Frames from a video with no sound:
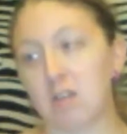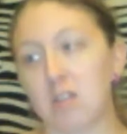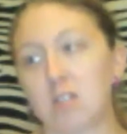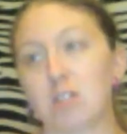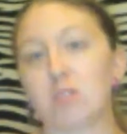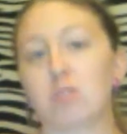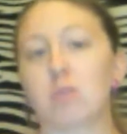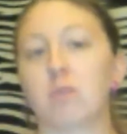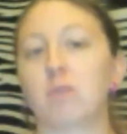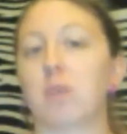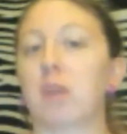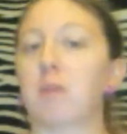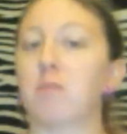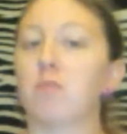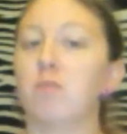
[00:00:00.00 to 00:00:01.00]
So they
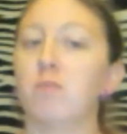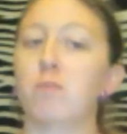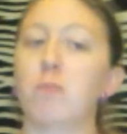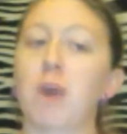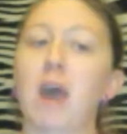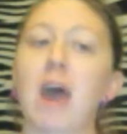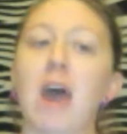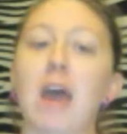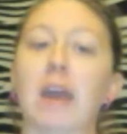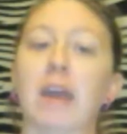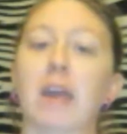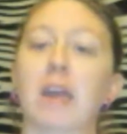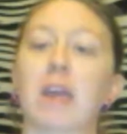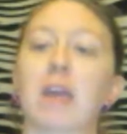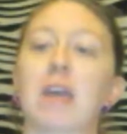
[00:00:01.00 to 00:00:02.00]
moved back,
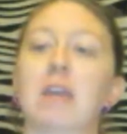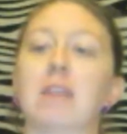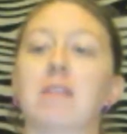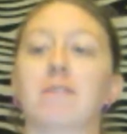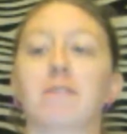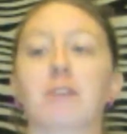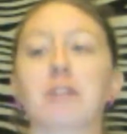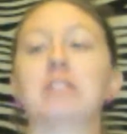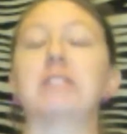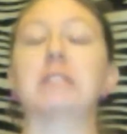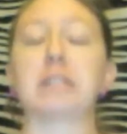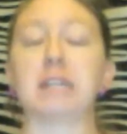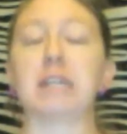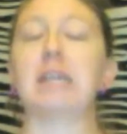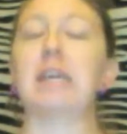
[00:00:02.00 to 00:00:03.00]
and the friends that
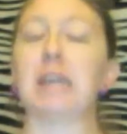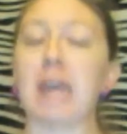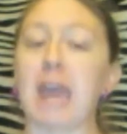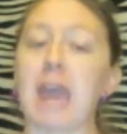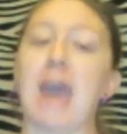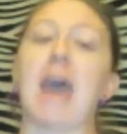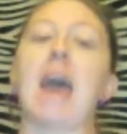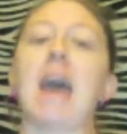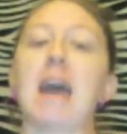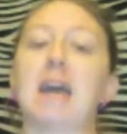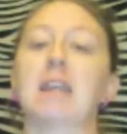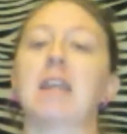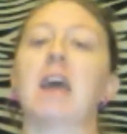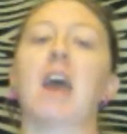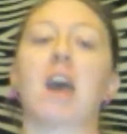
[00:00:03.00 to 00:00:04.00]
he
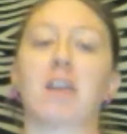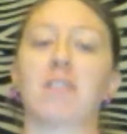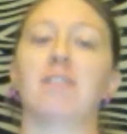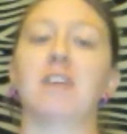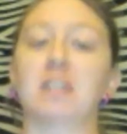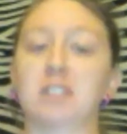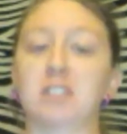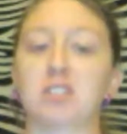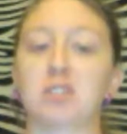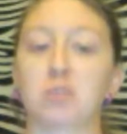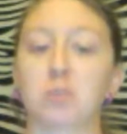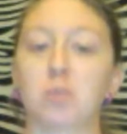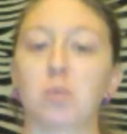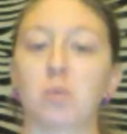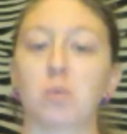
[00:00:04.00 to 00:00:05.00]
had at that
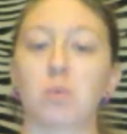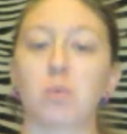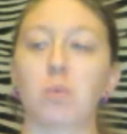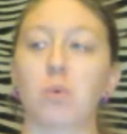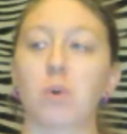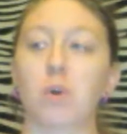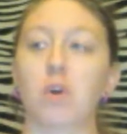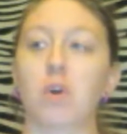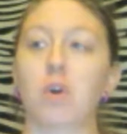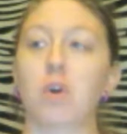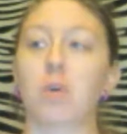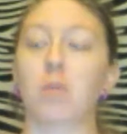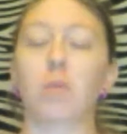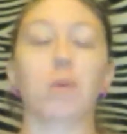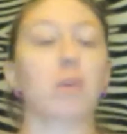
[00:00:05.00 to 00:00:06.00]
school
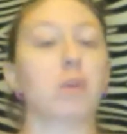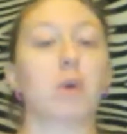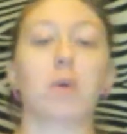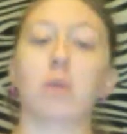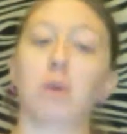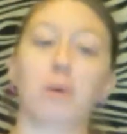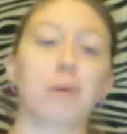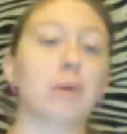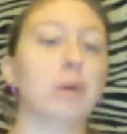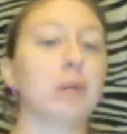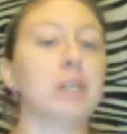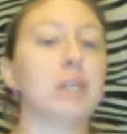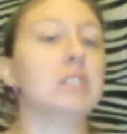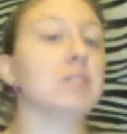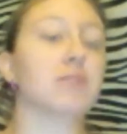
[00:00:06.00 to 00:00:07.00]
were no longer
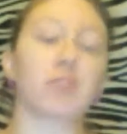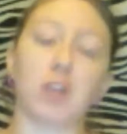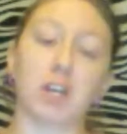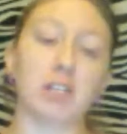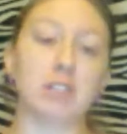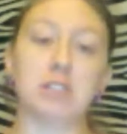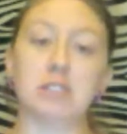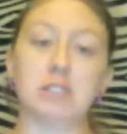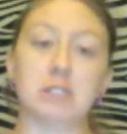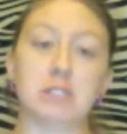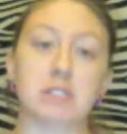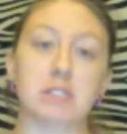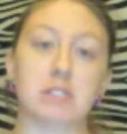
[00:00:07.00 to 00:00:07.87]
his friends.